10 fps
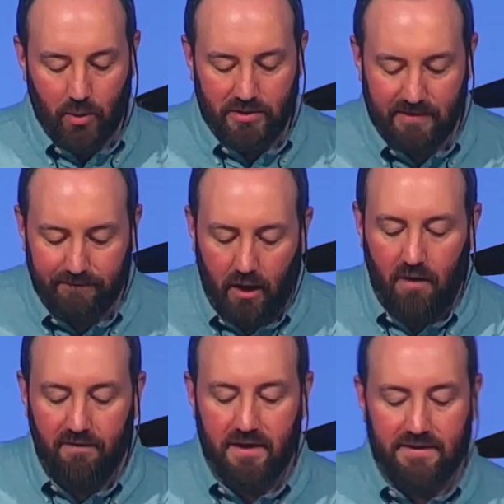which
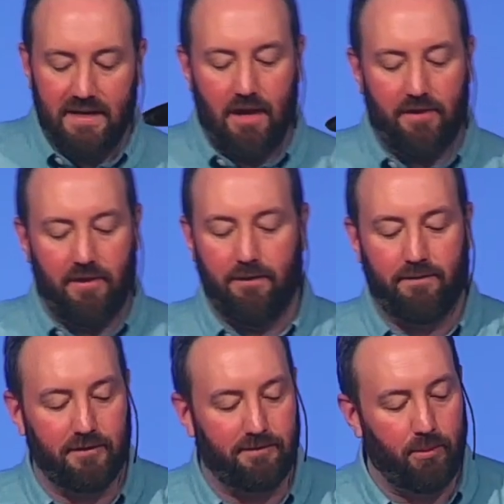involved the death of the
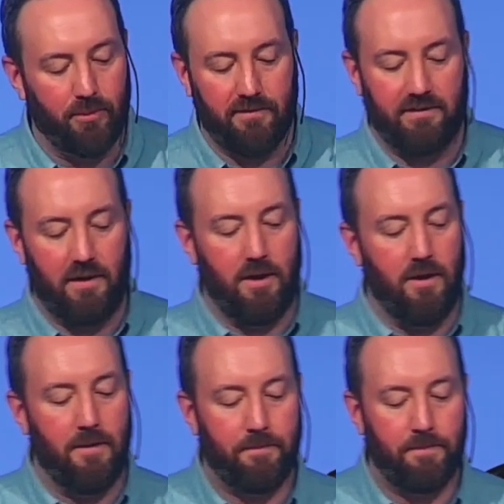firstborn
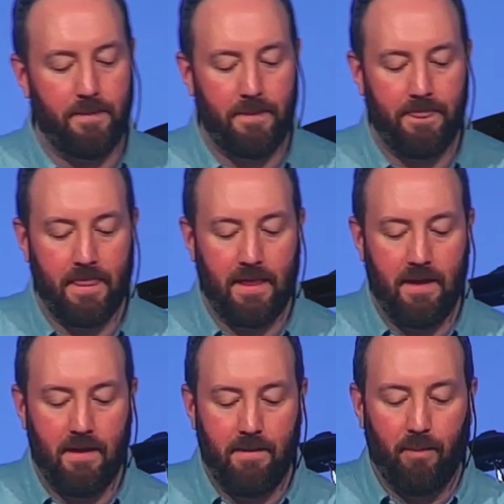son.
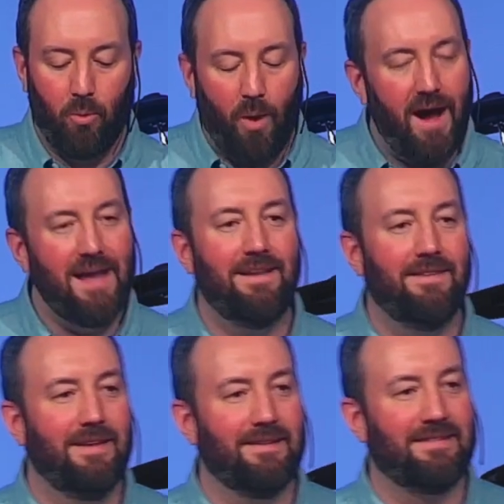But why
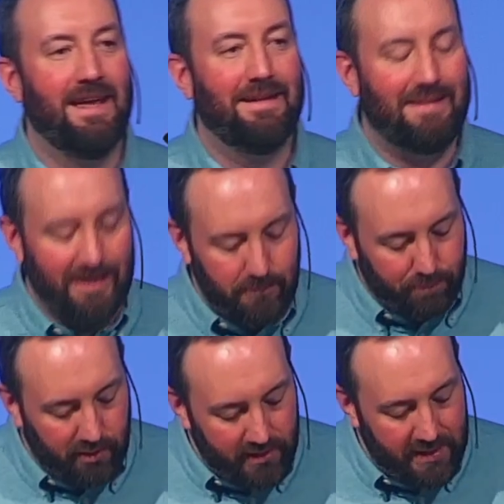did this
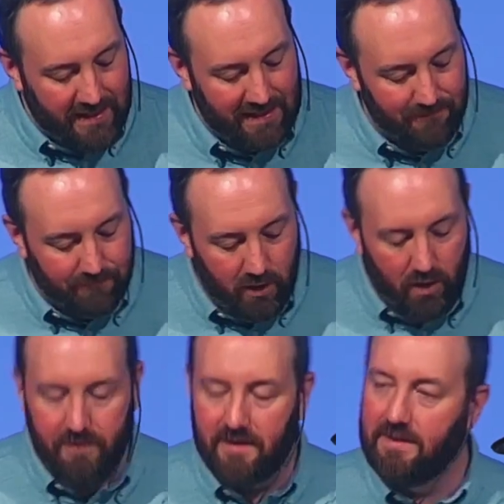10th plague
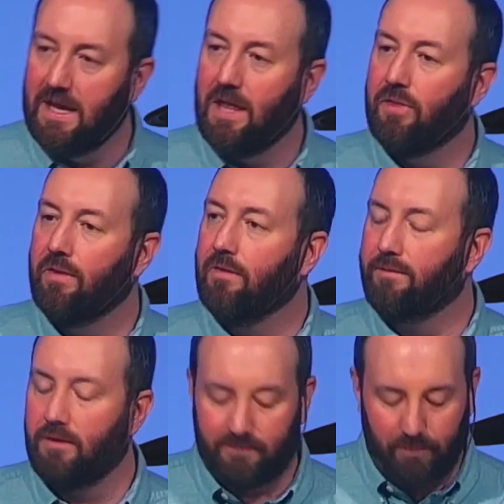involve the death of the
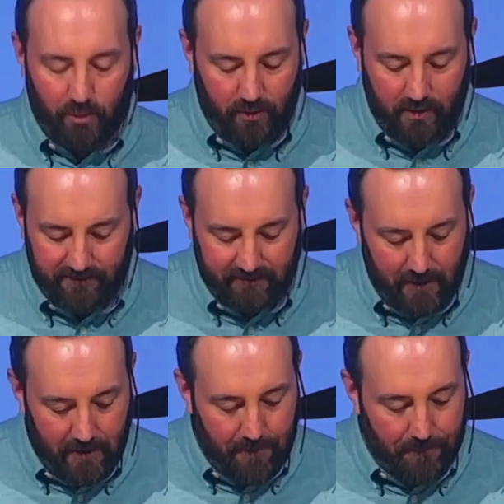firstborn
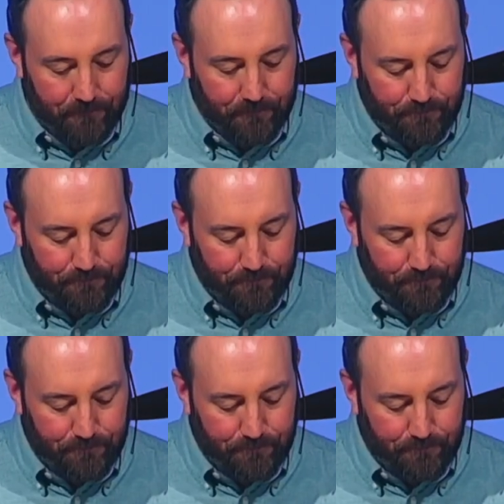son?